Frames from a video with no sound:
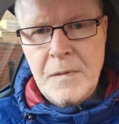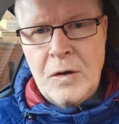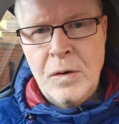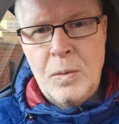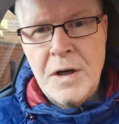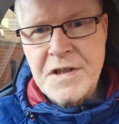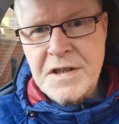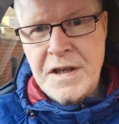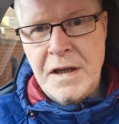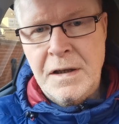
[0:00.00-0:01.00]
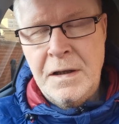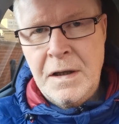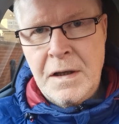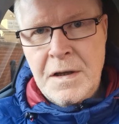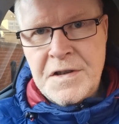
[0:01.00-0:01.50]
or the worse it's getting.
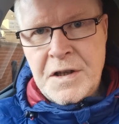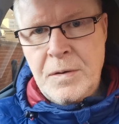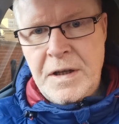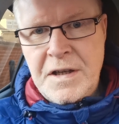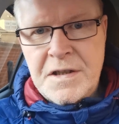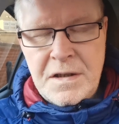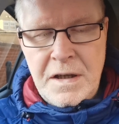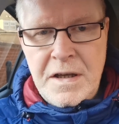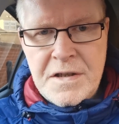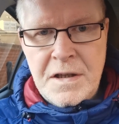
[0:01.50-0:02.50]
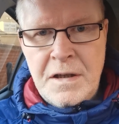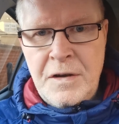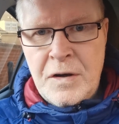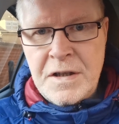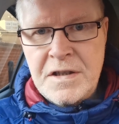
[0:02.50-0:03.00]
So it's it's in a
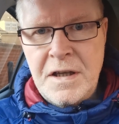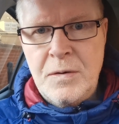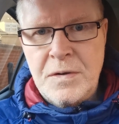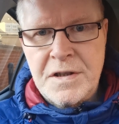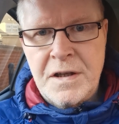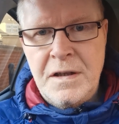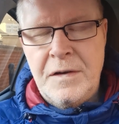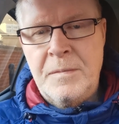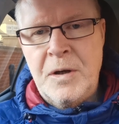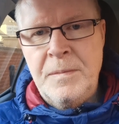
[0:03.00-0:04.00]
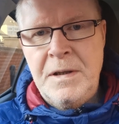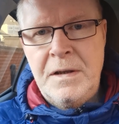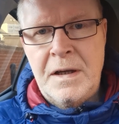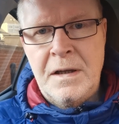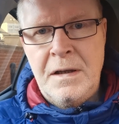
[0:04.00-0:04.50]
nice settled state at the moment,
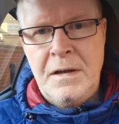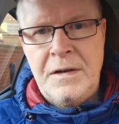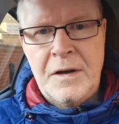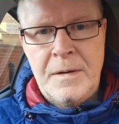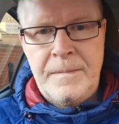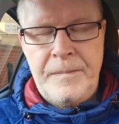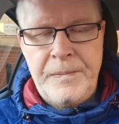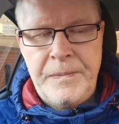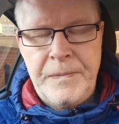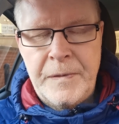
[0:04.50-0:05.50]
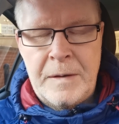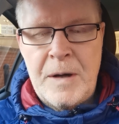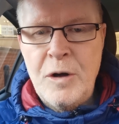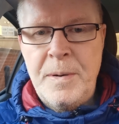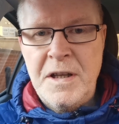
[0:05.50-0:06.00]
and um, I'm
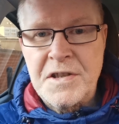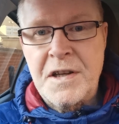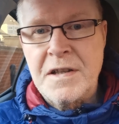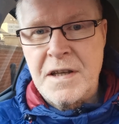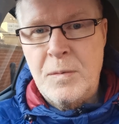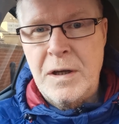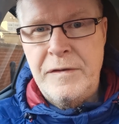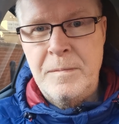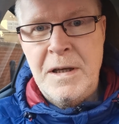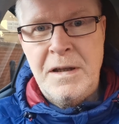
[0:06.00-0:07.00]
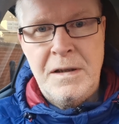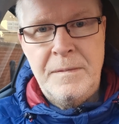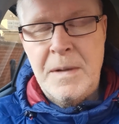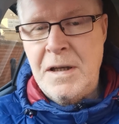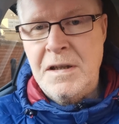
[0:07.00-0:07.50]
hoping it stays that way for many
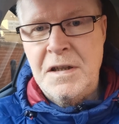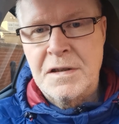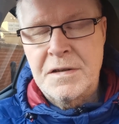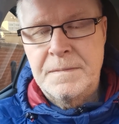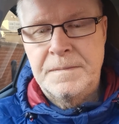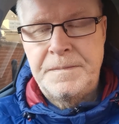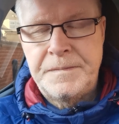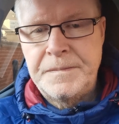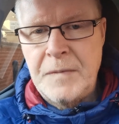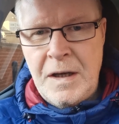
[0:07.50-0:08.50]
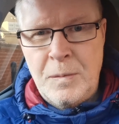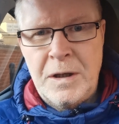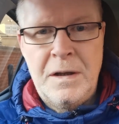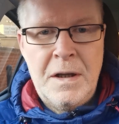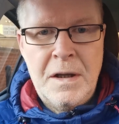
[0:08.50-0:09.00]
many years.
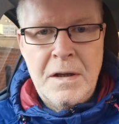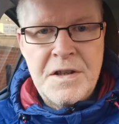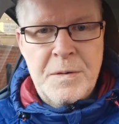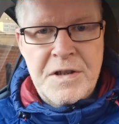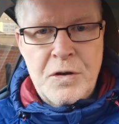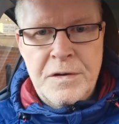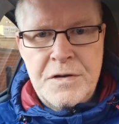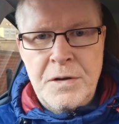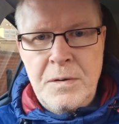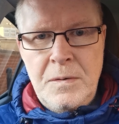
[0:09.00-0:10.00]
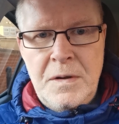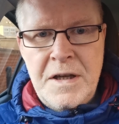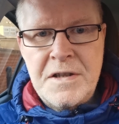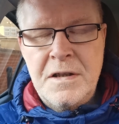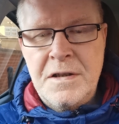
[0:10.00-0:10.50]
Anyway, so it's gone to
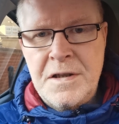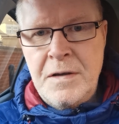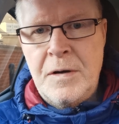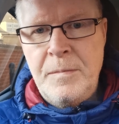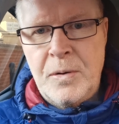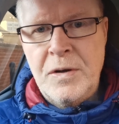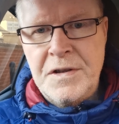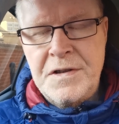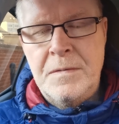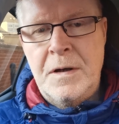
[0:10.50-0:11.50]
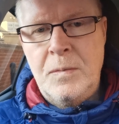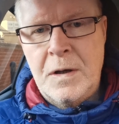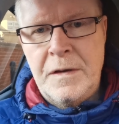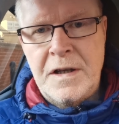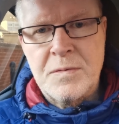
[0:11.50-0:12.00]
less than
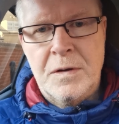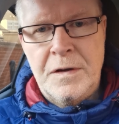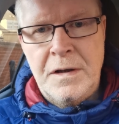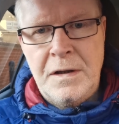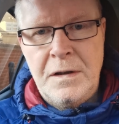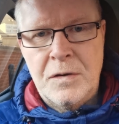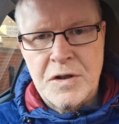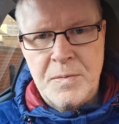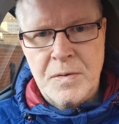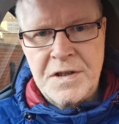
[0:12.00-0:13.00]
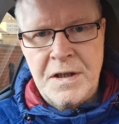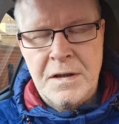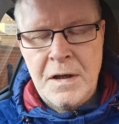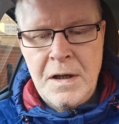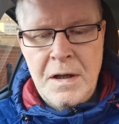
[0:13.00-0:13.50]
0.01. That's what the hospital said.
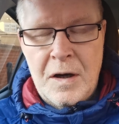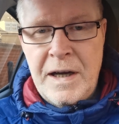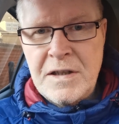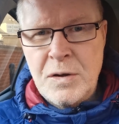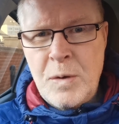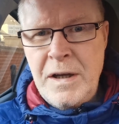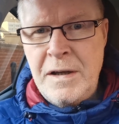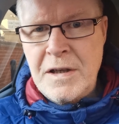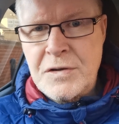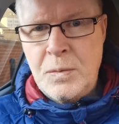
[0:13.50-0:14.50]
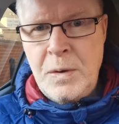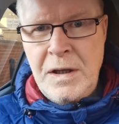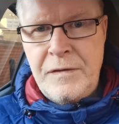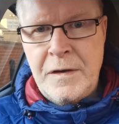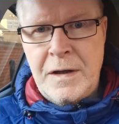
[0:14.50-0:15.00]
I had to wait an extra
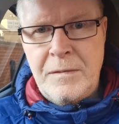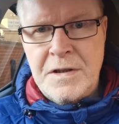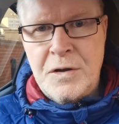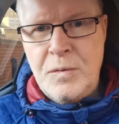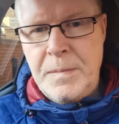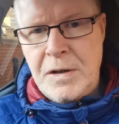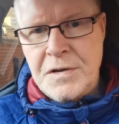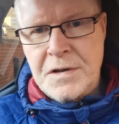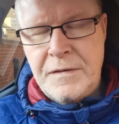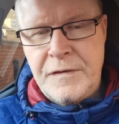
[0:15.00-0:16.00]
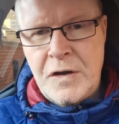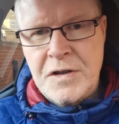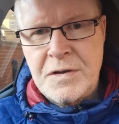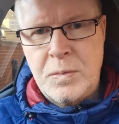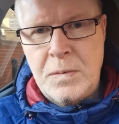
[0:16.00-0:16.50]
week for that result because the
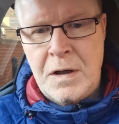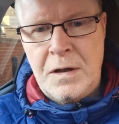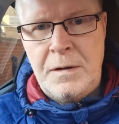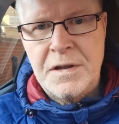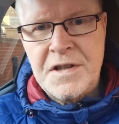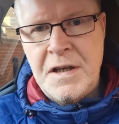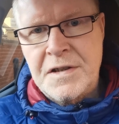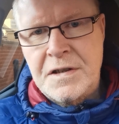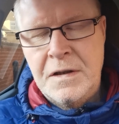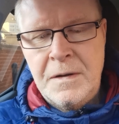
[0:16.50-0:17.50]
first uh, test